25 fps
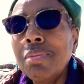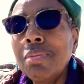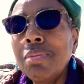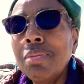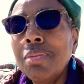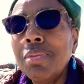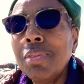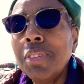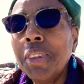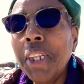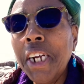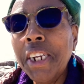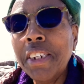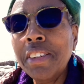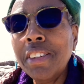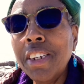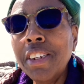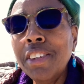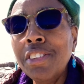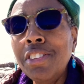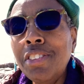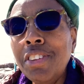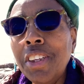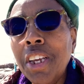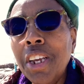Like they
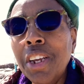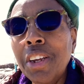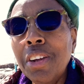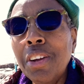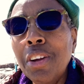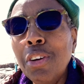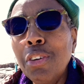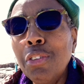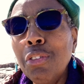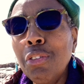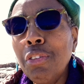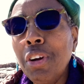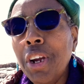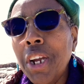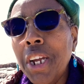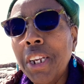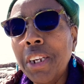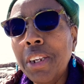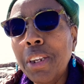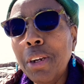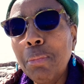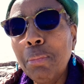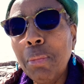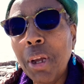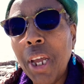say,
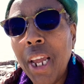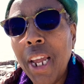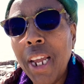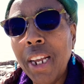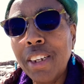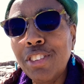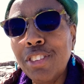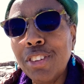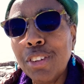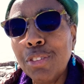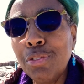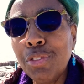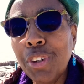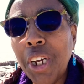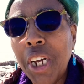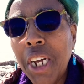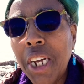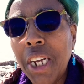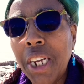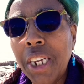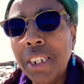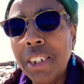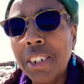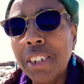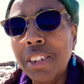random acts of
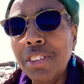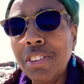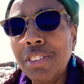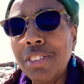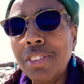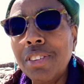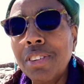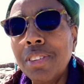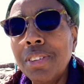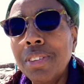kindness